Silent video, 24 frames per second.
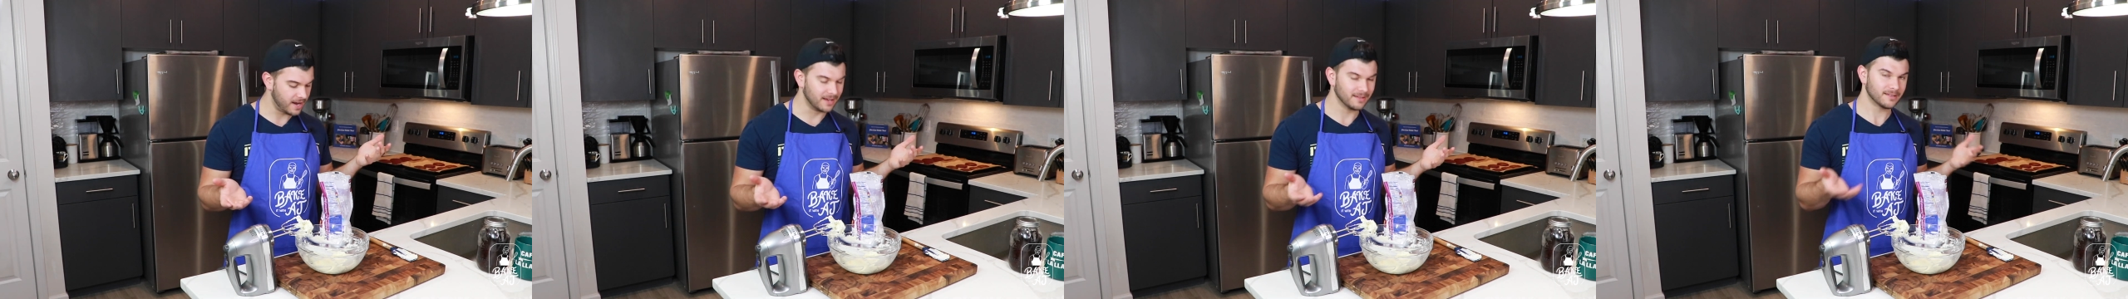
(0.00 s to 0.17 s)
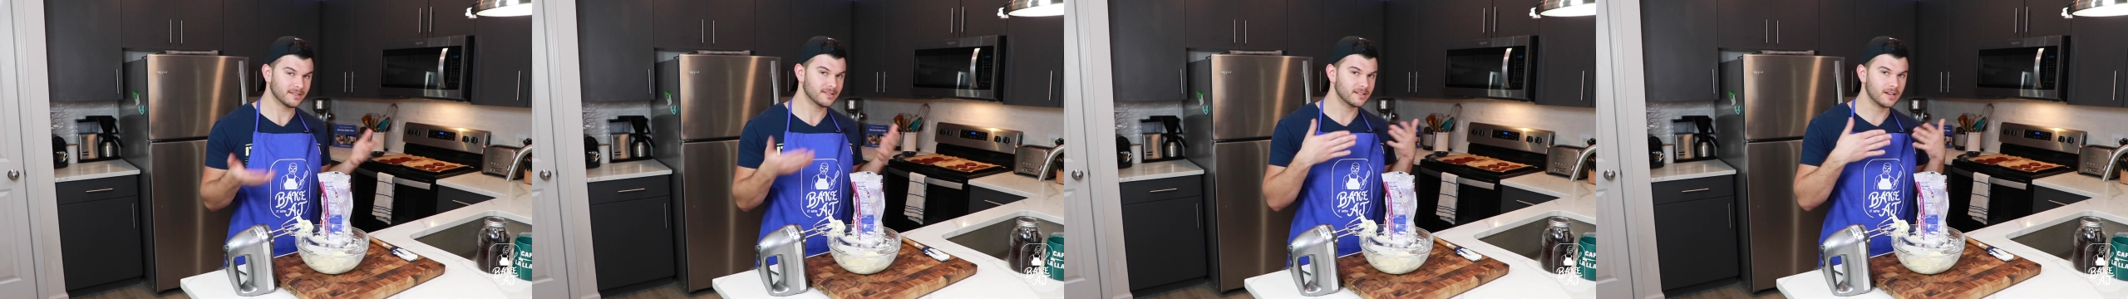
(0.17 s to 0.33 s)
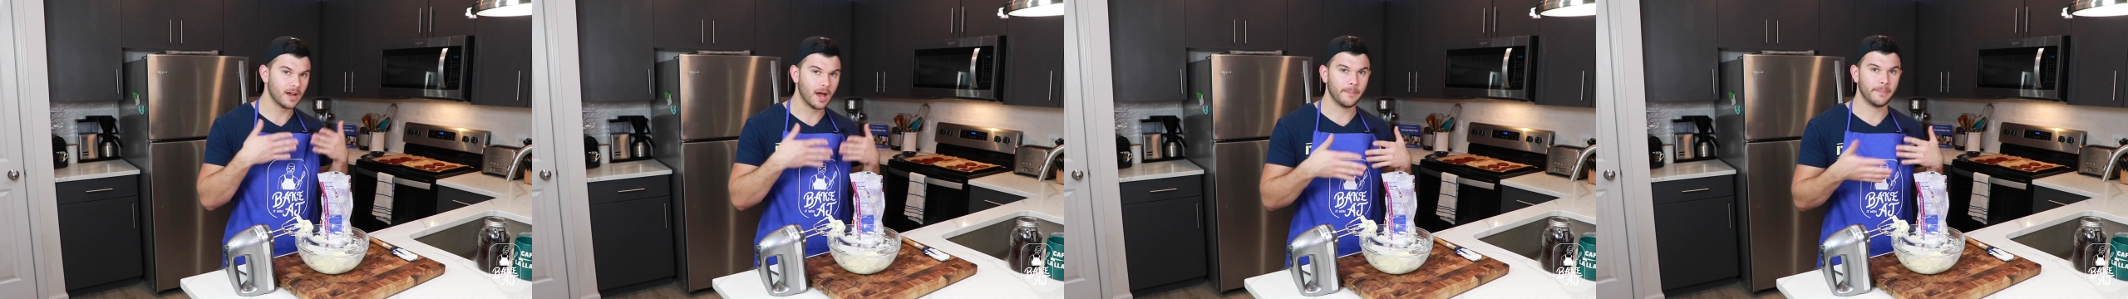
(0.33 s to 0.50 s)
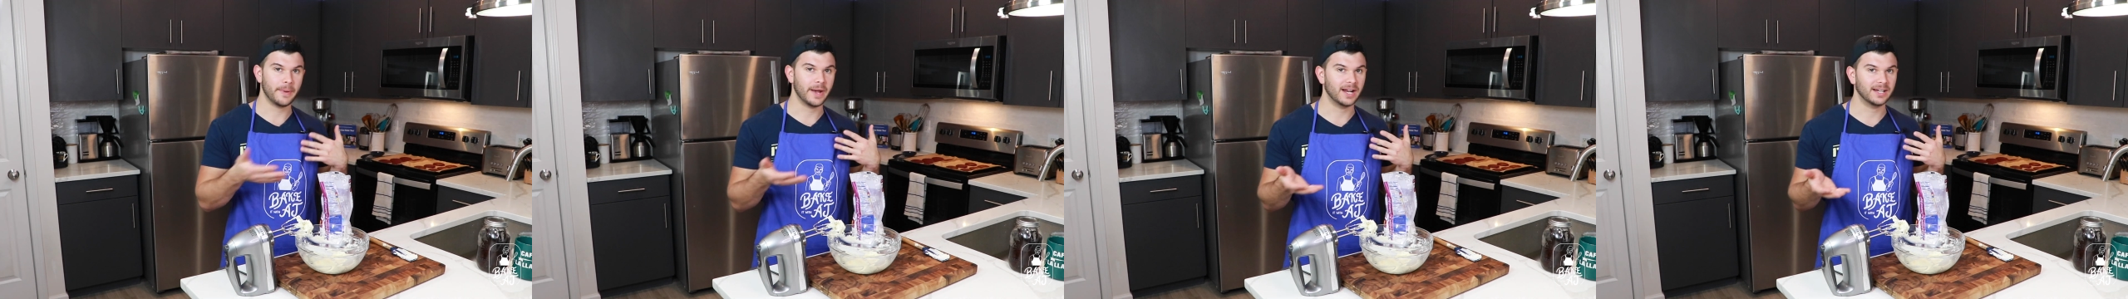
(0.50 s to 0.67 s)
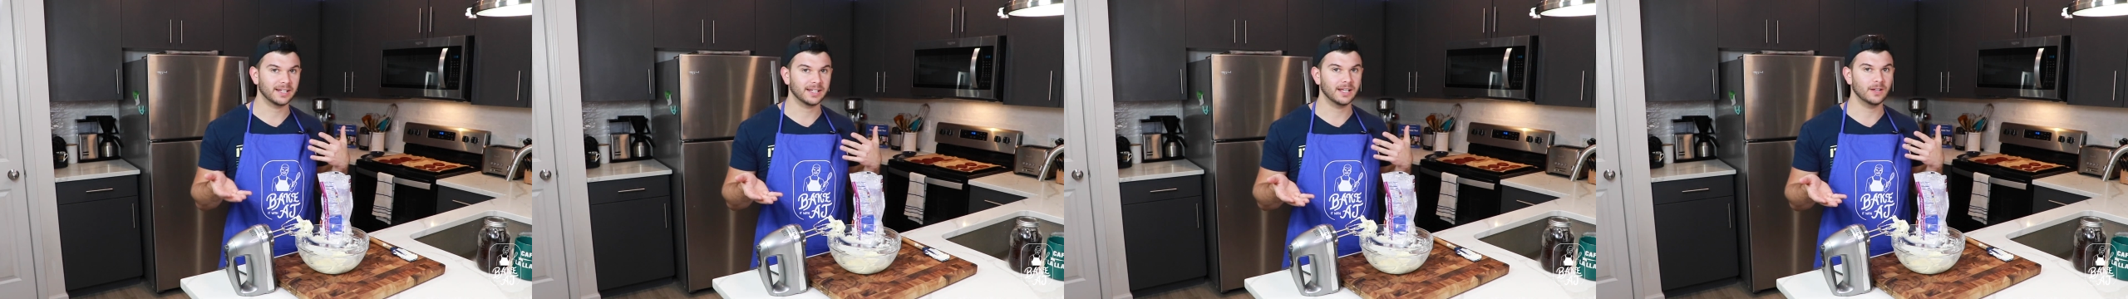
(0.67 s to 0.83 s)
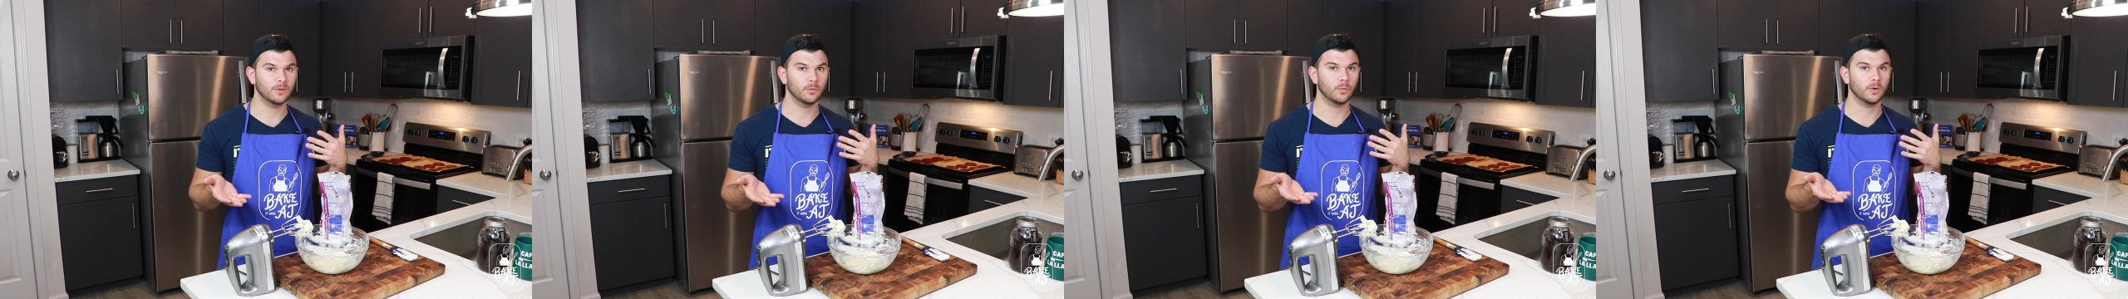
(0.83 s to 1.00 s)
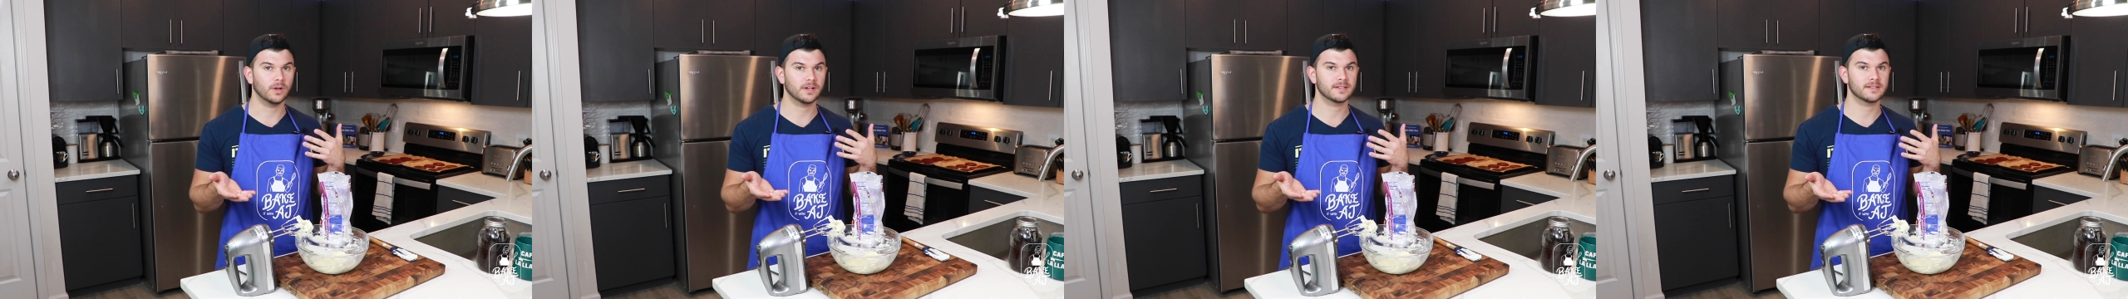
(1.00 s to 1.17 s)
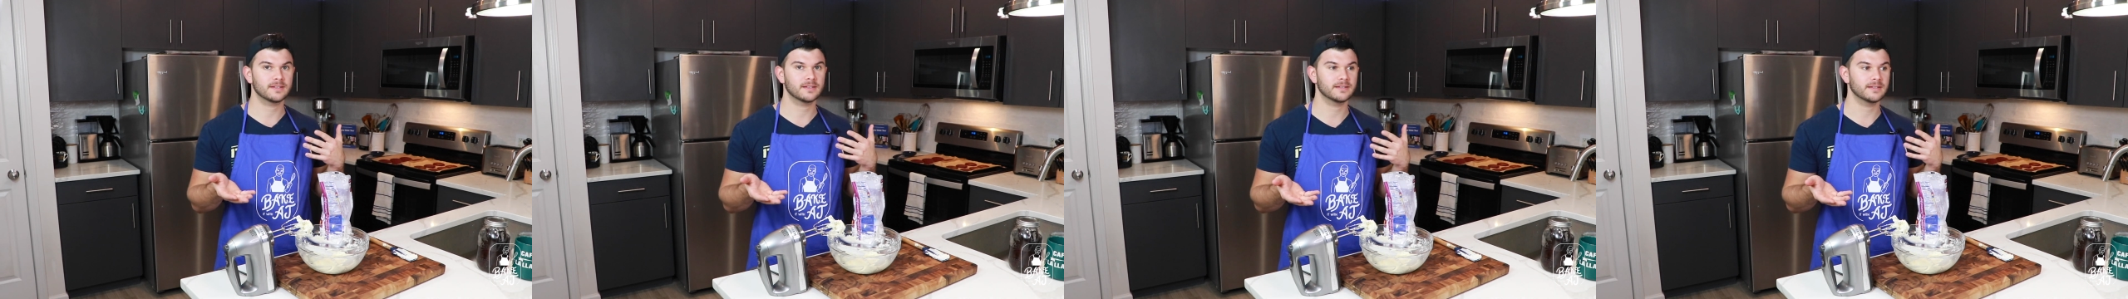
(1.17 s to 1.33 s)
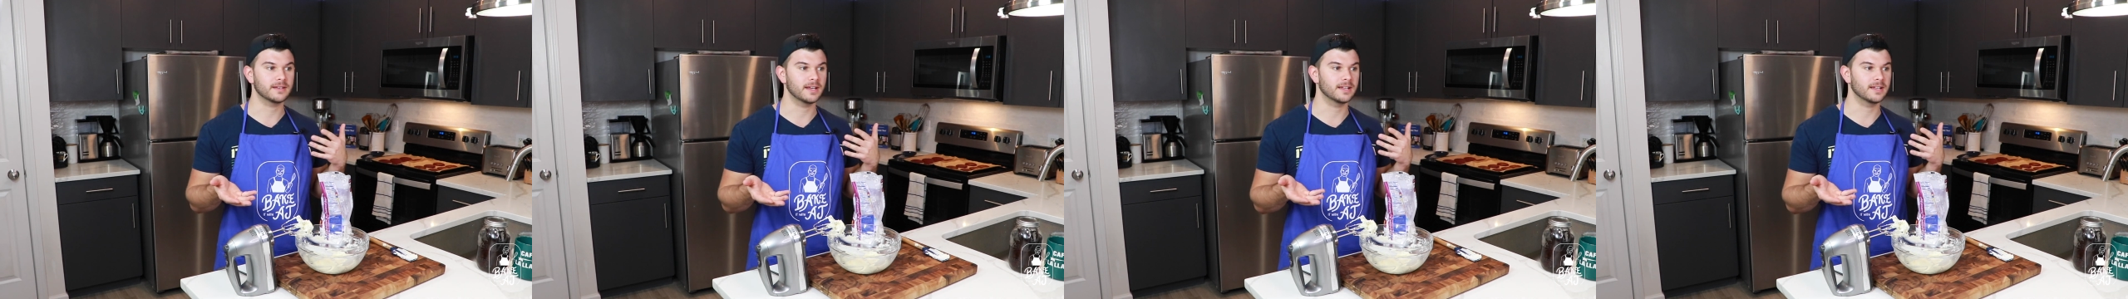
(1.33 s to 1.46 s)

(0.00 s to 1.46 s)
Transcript: and stop adding it once